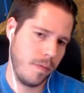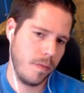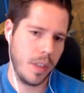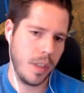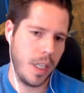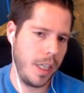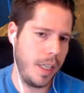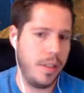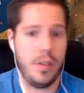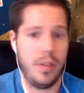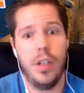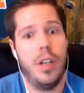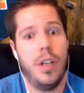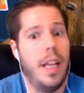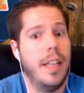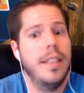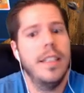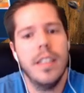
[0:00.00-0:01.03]
like it's not
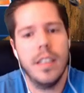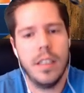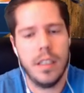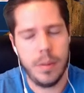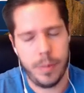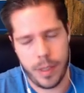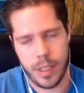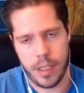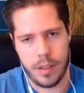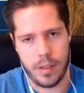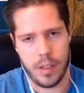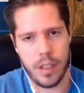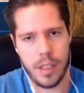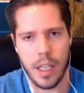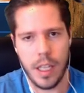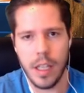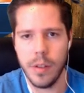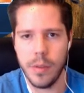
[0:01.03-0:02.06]
ideal, but it's not
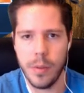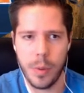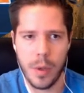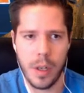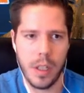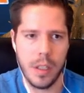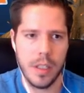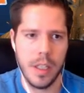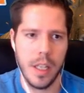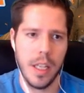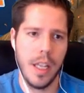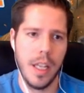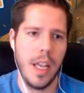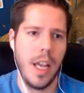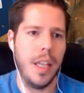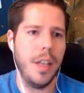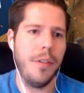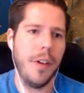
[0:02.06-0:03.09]
the end of the world.
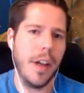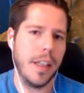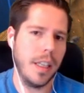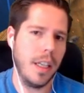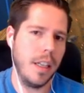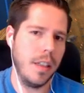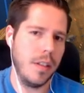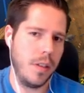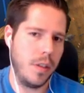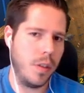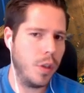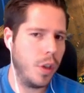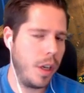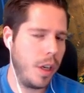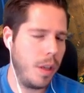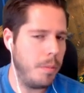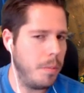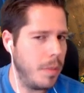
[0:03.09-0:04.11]
And the fact that it's
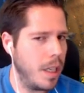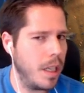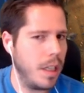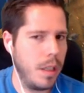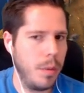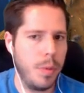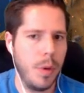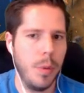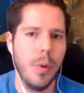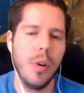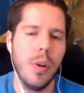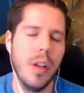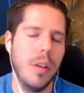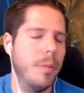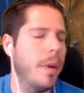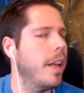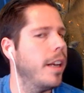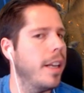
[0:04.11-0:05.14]
not immediately promoted
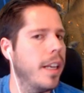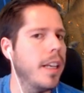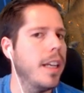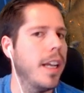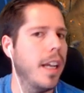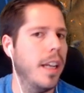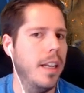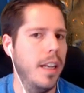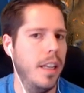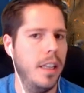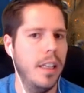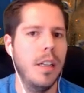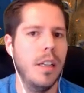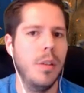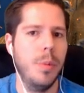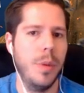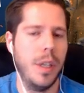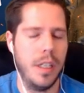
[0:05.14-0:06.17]
might indicate a
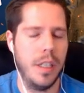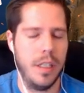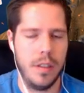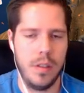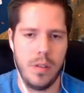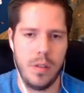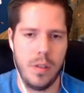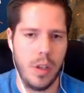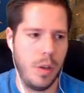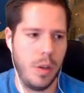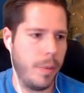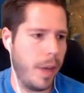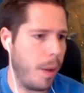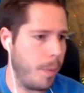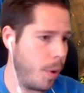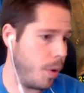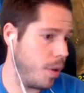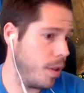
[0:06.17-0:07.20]
little weakness on my
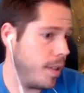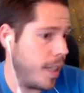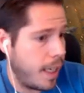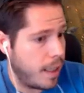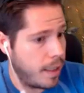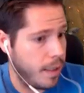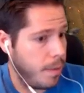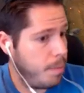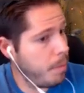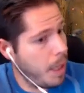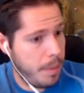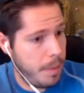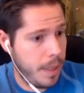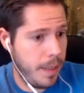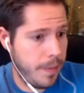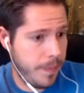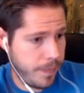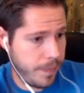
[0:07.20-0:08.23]
opponent's hand. Maybe,
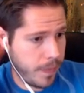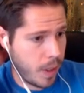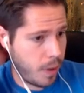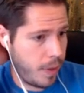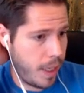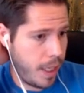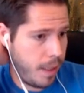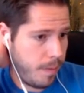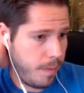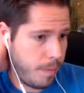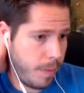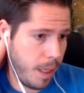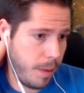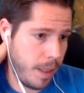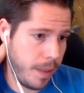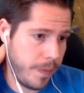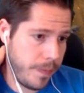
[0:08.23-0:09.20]
right? Maybe.